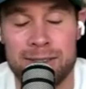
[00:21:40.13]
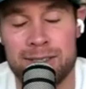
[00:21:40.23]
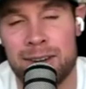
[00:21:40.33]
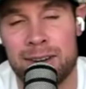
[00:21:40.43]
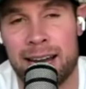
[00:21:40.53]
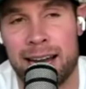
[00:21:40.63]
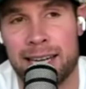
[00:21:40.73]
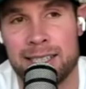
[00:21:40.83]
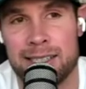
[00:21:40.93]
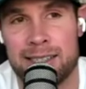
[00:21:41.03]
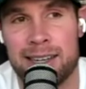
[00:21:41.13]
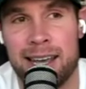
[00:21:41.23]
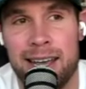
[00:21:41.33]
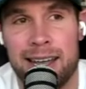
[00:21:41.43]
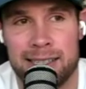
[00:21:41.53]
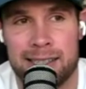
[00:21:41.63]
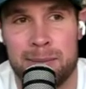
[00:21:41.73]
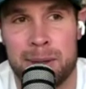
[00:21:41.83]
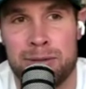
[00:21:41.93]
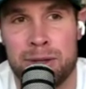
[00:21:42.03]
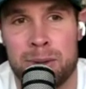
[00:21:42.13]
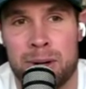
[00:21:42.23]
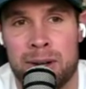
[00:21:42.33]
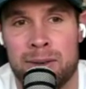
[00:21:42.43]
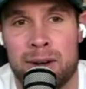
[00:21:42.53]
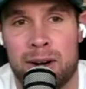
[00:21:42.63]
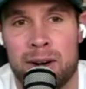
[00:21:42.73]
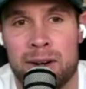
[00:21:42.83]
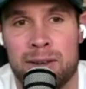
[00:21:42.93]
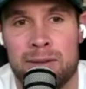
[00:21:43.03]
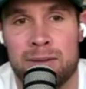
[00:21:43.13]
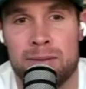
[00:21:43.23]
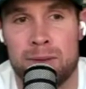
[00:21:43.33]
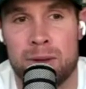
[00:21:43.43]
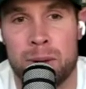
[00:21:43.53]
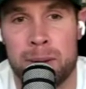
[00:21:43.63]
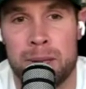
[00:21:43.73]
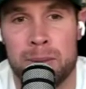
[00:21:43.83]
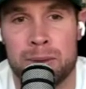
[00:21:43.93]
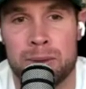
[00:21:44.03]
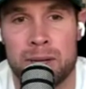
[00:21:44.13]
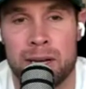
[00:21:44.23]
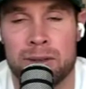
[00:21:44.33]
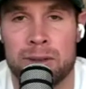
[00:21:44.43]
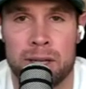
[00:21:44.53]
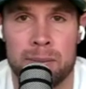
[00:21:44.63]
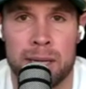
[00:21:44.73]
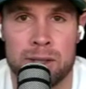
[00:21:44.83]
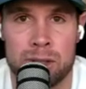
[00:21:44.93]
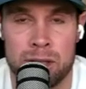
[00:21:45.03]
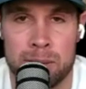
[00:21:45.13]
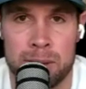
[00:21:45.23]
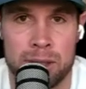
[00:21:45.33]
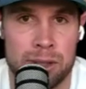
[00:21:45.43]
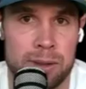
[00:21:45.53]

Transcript: So I, I just that's kind of my view on on the way people kind of look at major championships.